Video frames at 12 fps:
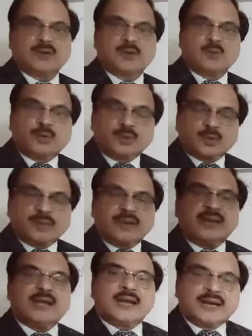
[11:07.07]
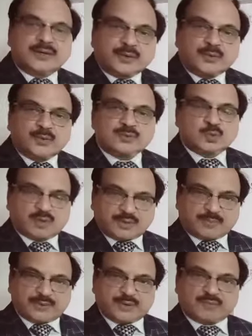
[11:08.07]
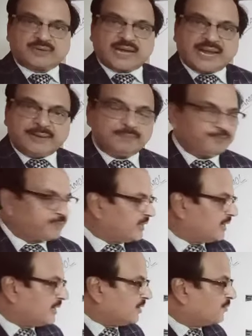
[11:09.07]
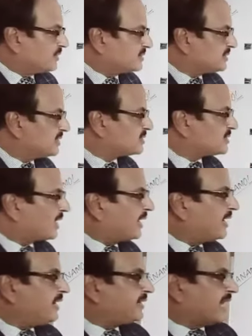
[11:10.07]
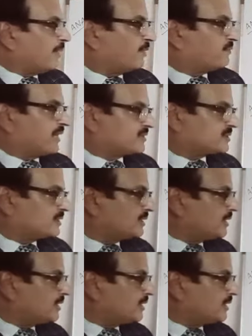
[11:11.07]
going to be introduced over a period of time, which is a screening type of test.